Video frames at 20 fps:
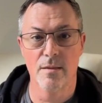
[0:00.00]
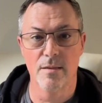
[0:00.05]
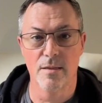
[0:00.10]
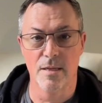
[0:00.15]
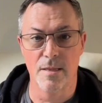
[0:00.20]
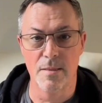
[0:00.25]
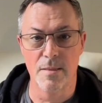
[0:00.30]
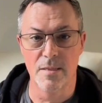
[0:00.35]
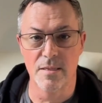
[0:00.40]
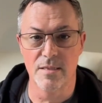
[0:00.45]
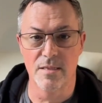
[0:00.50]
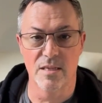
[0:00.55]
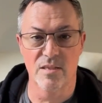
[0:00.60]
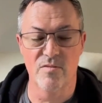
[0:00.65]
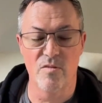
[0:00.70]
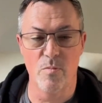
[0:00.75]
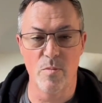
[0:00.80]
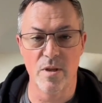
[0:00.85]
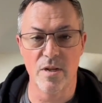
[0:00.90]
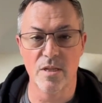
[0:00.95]
In these next
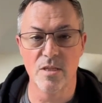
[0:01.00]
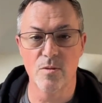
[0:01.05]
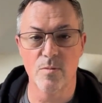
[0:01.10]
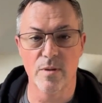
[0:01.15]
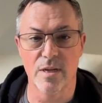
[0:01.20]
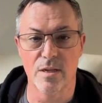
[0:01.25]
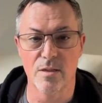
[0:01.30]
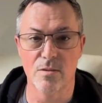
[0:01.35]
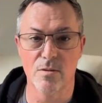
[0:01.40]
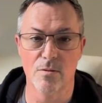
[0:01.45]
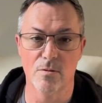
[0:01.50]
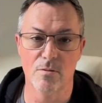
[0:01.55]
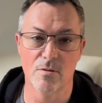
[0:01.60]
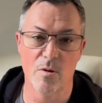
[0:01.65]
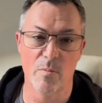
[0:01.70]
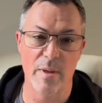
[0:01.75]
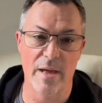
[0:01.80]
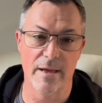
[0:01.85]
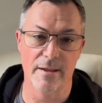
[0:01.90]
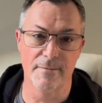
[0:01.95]
few minutes we're going to talk
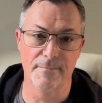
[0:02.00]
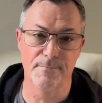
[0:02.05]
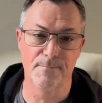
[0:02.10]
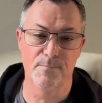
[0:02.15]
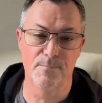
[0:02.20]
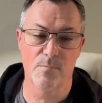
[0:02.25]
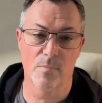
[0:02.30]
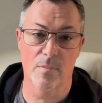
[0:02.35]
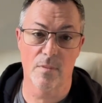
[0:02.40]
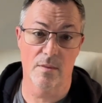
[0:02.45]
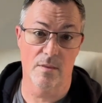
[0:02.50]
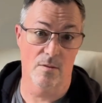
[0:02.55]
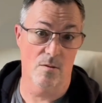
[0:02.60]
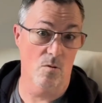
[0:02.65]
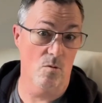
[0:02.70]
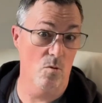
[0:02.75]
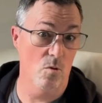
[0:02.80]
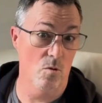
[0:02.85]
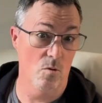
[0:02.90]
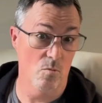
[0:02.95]
about
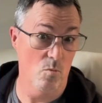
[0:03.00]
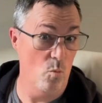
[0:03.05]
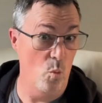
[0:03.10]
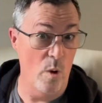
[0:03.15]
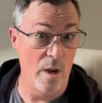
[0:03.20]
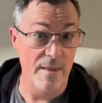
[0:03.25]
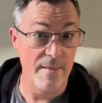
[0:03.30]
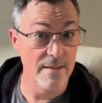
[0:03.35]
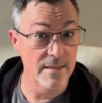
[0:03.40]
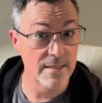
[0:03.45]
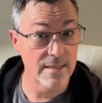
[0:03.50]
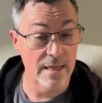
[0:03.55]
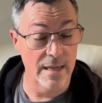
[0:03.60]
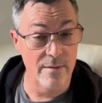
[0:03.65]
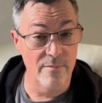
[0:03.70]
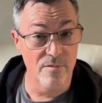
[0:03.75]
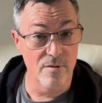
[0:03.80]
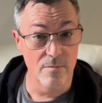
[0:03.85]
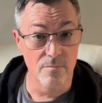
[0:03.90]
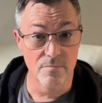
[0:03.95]
where this
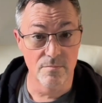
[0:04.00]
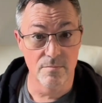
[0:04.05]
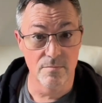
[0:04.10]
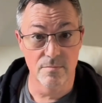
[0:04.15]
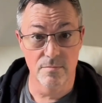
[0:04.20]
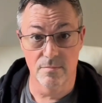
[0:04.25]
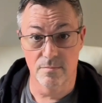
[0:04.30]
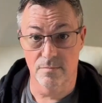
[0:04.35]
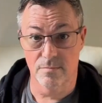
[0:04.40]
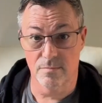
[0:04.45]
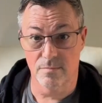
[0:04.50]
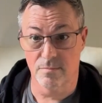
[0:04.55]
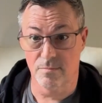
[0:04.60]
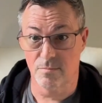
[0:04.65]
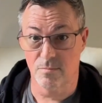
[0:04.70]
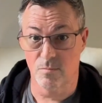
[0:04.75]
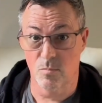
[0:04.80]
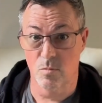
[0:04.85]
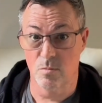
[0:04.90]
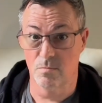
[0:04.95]
came from,
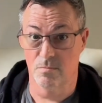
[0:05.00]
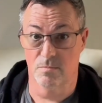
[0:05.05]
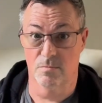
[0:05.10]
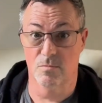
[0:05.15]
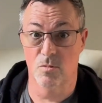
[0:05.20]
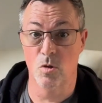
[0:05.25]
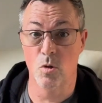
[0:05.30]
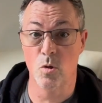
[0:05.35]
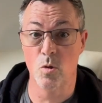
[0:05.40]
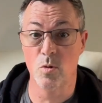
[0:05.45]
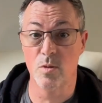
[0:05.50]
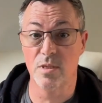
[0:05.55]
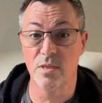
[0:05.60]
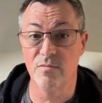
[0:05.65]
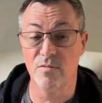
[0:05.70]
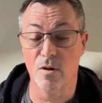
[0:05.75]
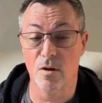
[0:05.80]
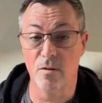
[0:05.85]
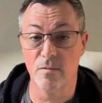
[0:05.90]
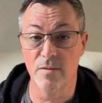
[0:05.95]
who was
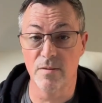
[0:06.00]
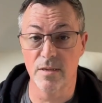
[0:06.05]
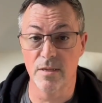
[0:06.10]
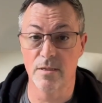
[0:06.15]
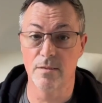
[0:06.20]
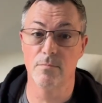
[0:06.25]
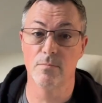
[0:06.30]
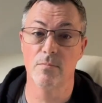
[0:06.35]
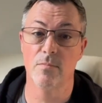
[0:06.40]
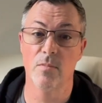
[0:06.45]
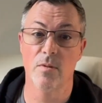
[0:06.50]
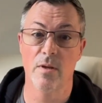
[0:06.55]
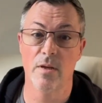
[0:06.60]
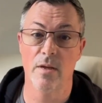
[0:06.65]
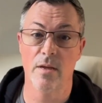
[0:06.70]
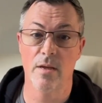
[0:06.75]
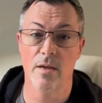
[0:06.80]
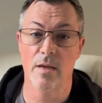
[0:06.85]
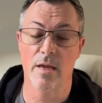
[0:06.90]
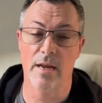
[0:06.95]
involved in it,
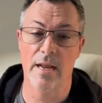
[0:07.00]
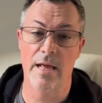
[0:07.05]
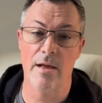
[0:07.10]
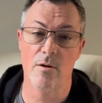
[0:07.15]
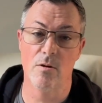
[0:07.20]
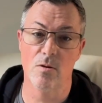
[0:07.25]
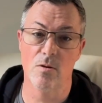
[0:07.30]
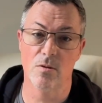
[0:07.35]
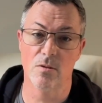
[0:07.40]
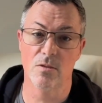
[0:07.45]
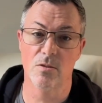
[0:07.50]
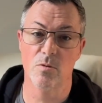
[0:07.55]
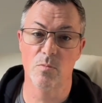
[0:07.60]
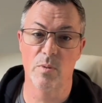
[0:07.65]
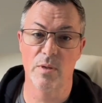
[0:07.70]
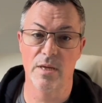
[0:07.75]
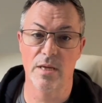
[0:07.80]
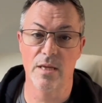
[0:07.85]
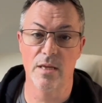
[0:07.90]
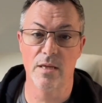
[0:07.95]
and how it got to
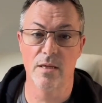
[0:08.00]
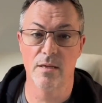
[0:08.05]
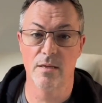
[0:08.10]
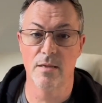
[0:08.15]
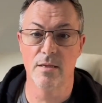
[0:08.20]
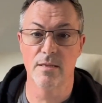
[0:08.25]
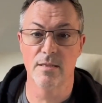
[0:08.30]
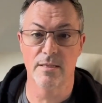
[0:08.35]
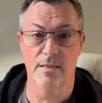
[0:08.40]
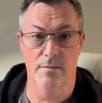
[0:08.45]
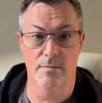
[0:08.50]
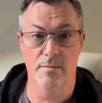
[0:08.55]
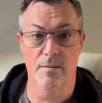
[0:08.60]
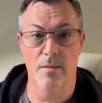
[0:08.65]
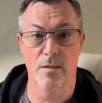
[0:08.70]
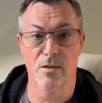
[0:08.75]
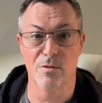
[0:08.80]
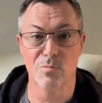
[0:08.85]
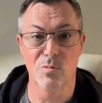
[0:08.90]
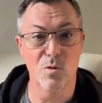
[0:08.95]
be something
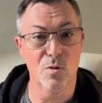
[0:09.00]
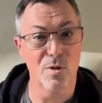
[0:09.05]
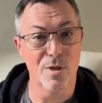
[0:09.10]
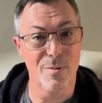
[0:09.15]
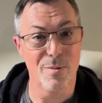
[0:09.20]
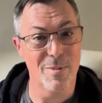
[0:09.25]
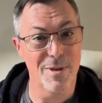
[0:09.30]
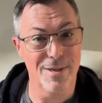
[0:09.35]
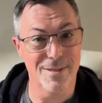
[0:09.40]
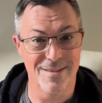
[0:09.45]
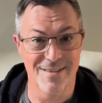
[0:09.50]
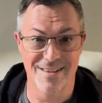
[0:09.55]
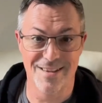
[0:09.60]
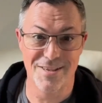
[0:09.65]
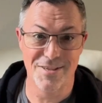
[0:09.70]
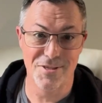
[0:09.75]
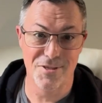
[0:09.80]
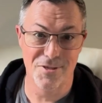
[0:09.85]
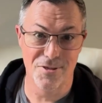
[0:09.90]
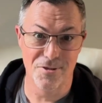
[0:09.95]
that I'm talking about today
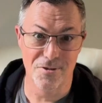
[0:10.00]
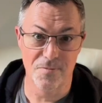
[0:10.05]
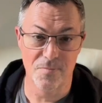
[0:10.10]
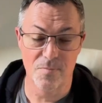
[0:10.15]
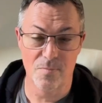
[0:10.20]
to you.